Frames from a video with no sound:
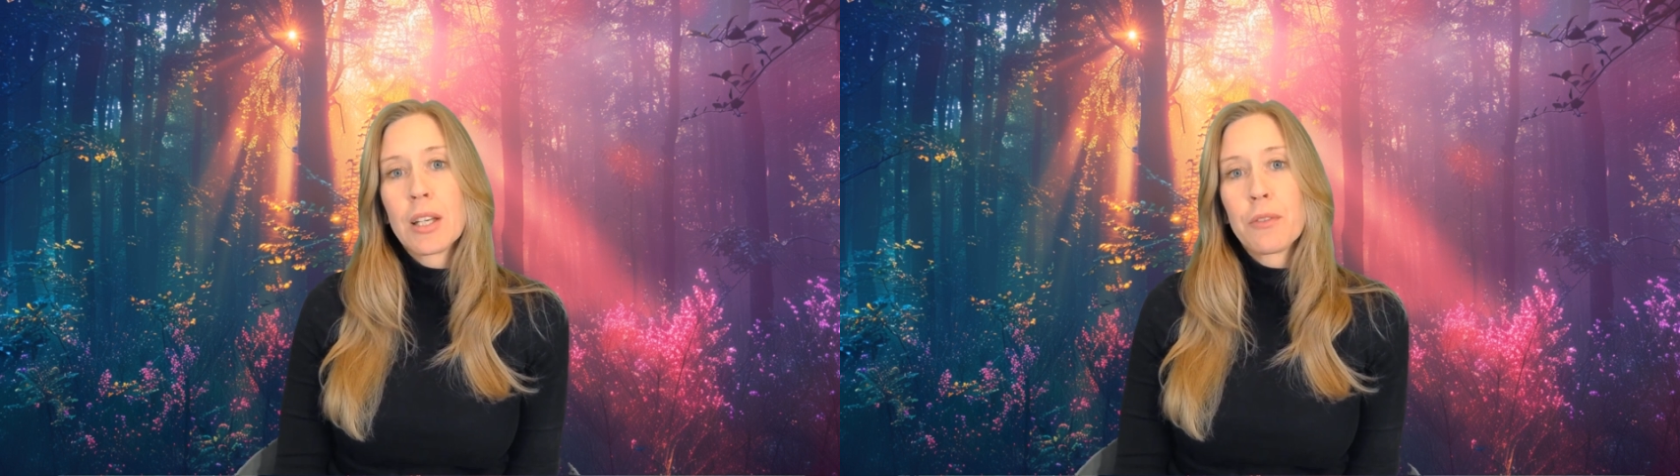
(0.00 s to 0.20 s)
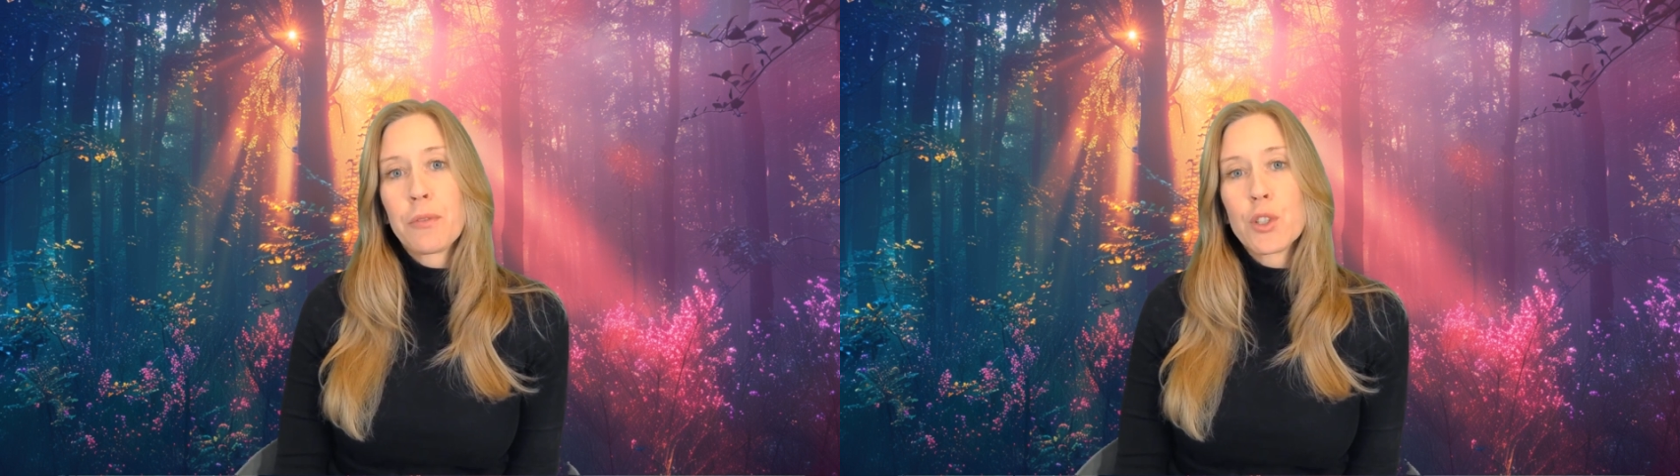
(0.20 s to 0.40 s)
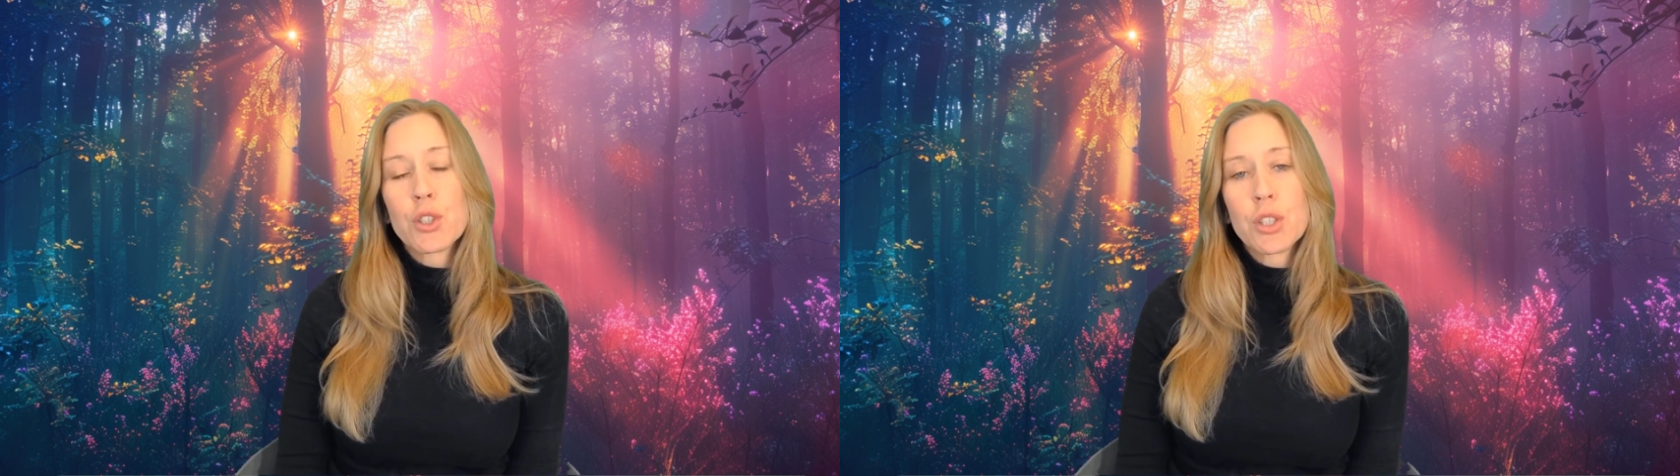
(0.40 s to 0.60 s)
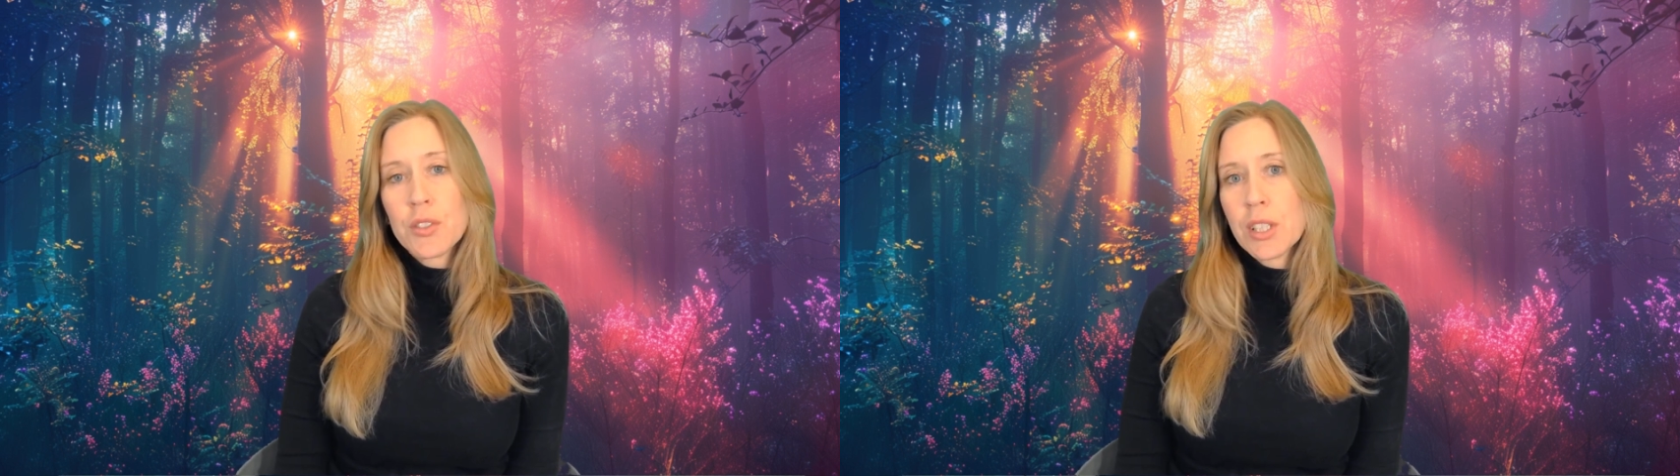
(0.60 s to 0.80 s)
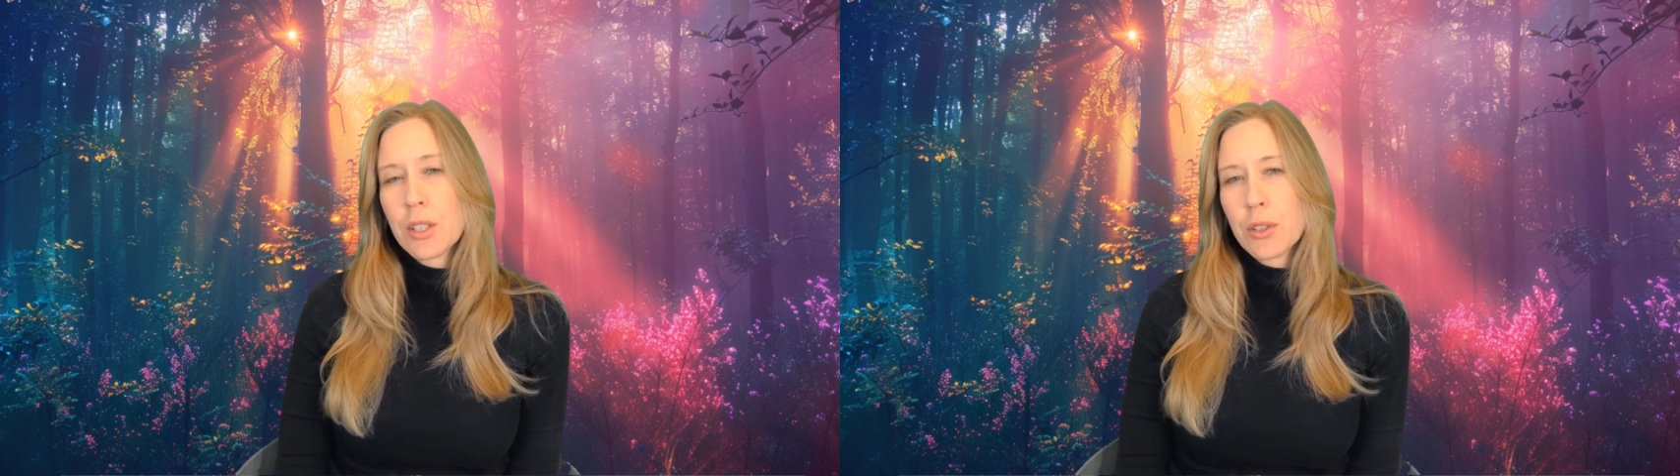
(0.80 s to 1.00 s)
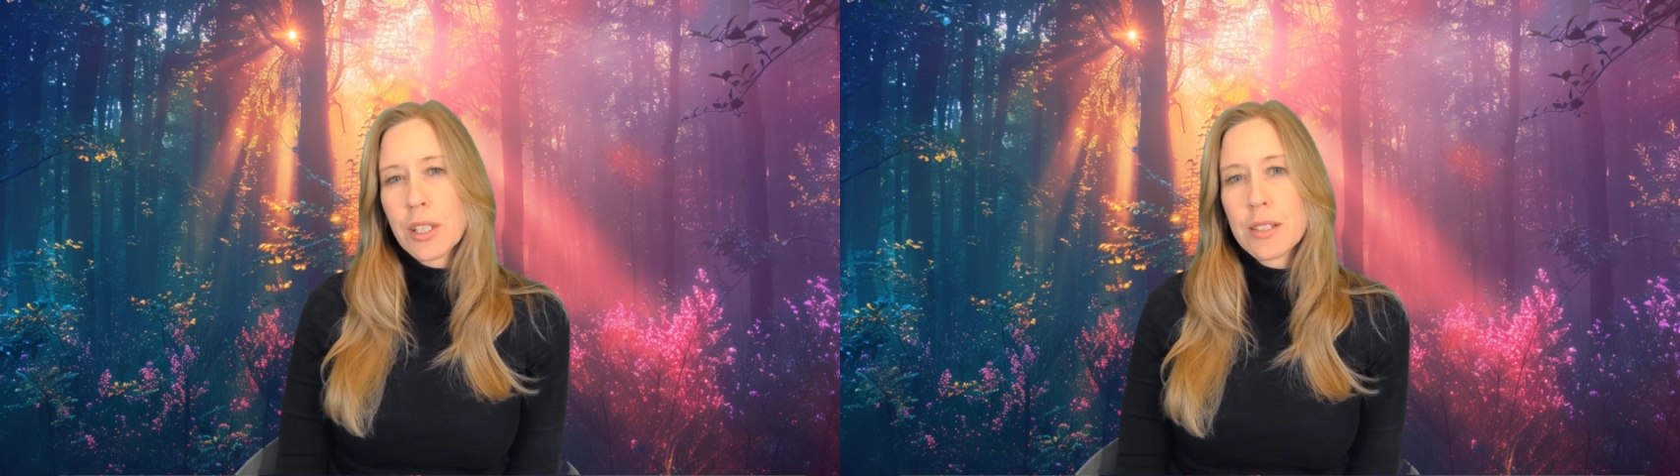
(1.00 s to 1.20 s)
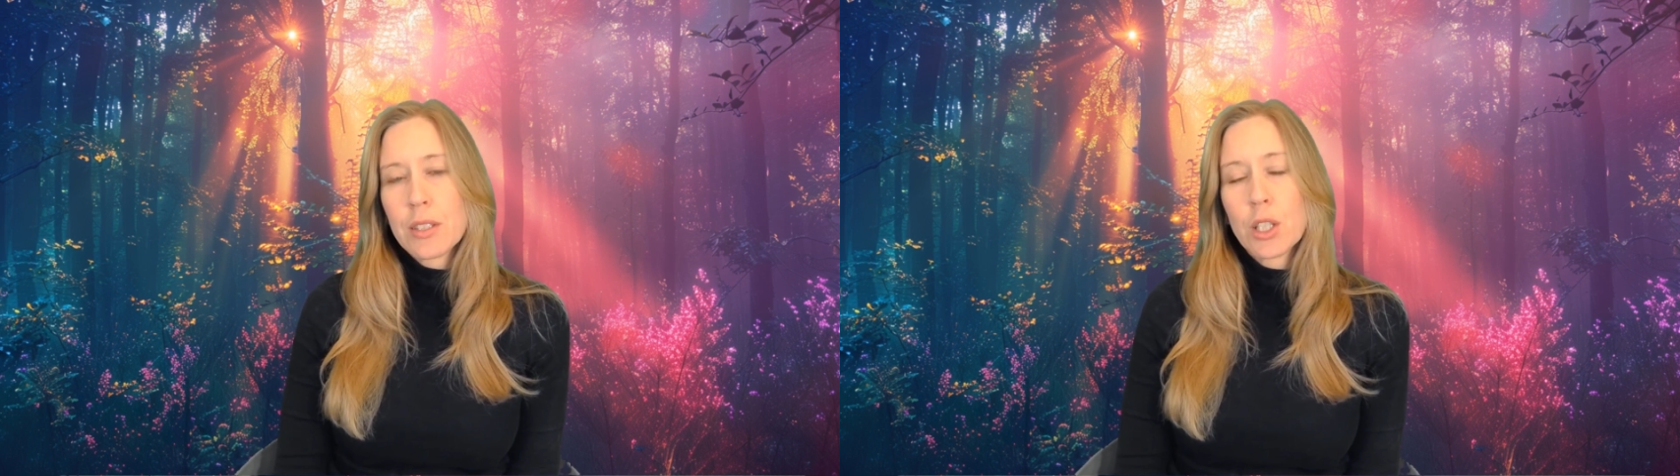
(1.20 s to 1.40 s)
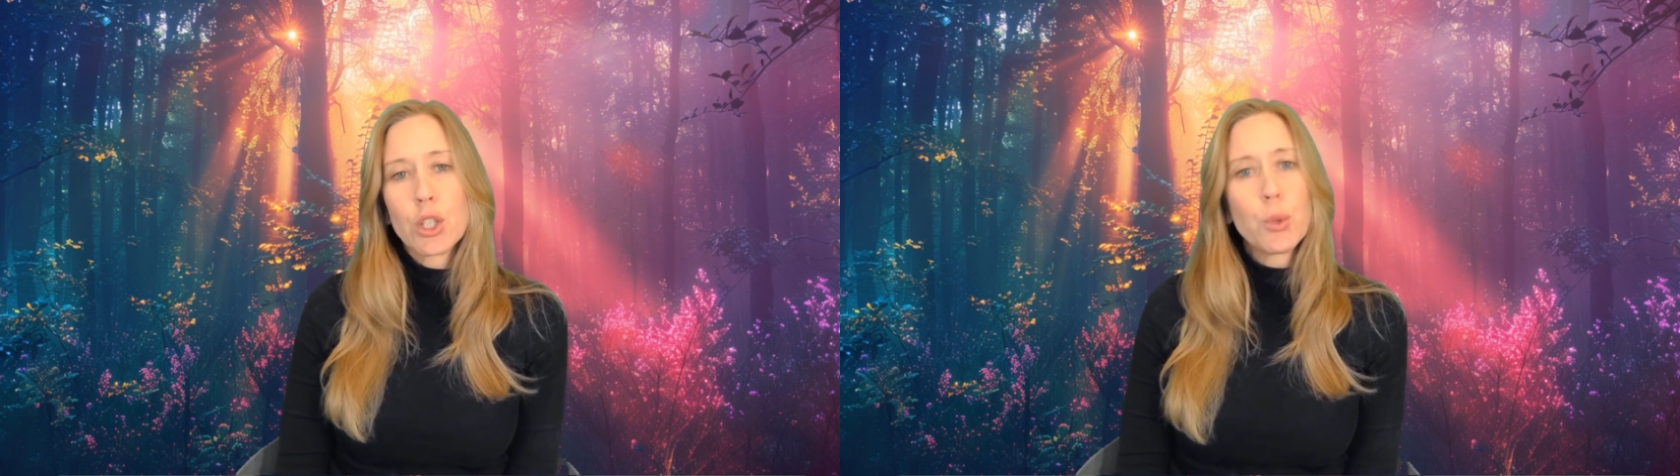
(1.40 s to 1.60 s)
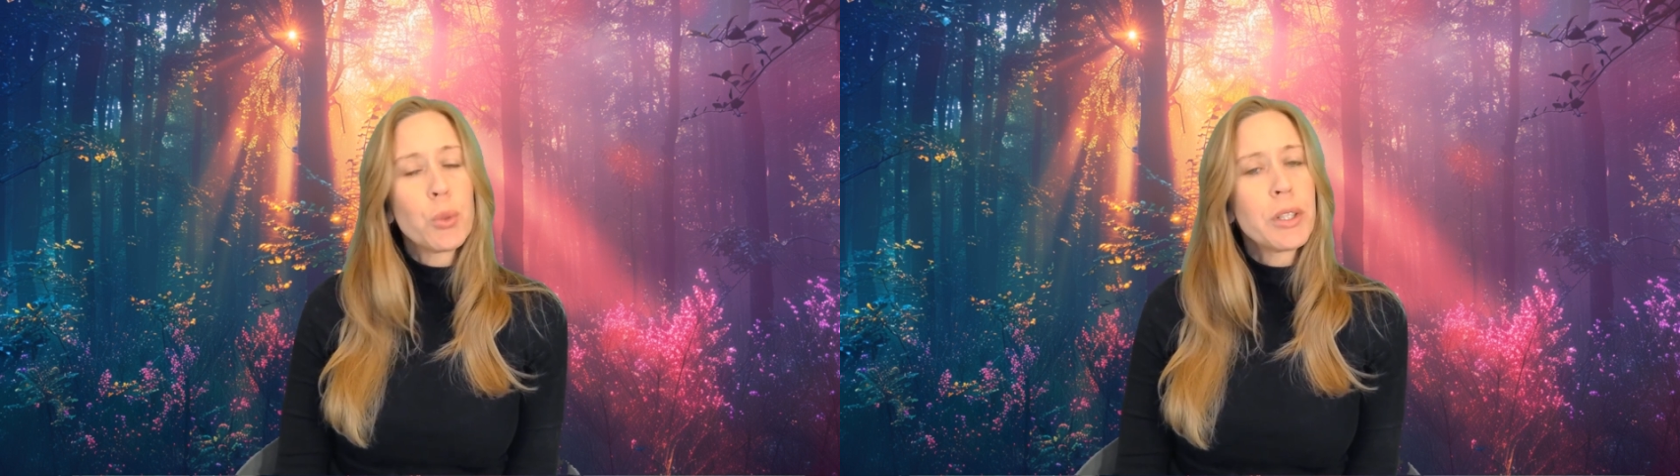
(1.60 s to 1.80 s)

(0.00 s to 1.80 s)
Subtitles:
First, consider this. You would